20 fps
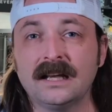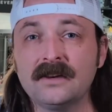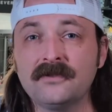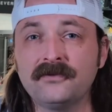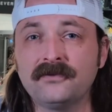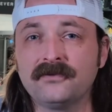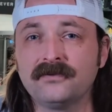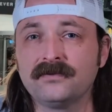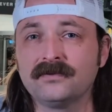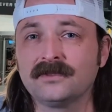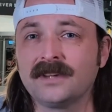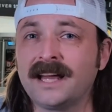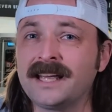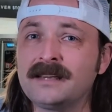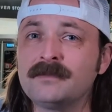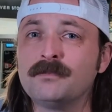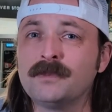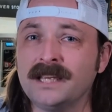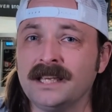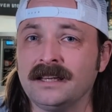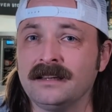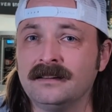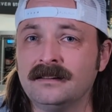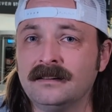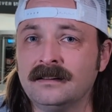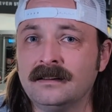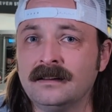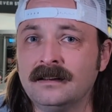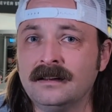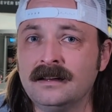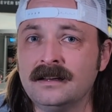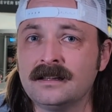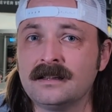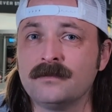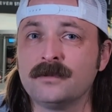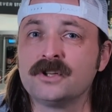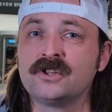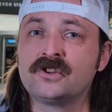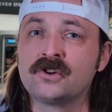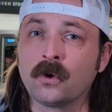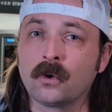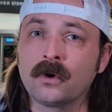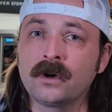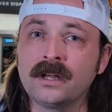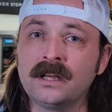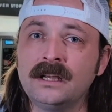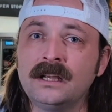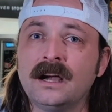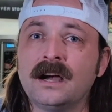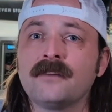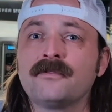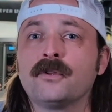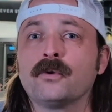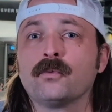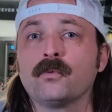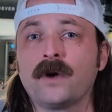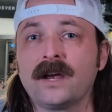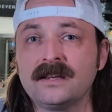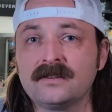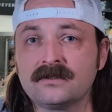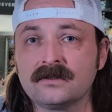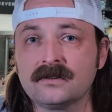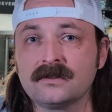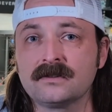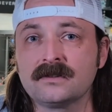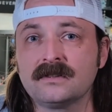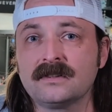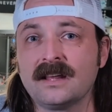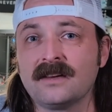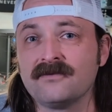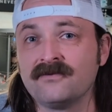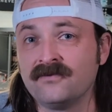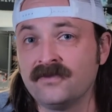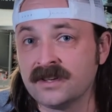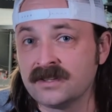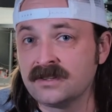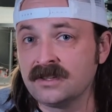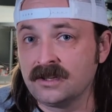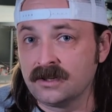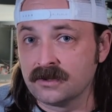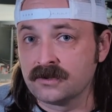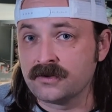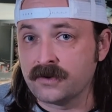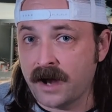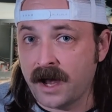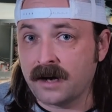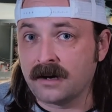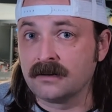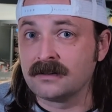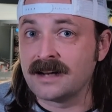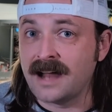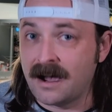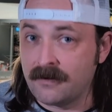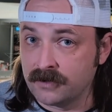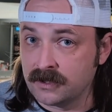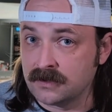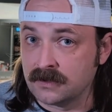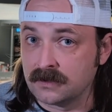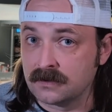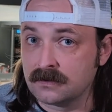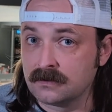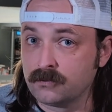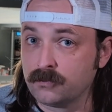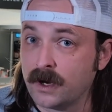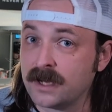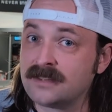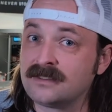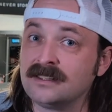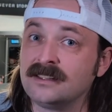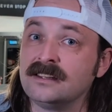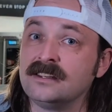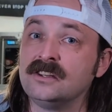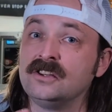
If, like me, the majority of the racers that visit your track are novices racing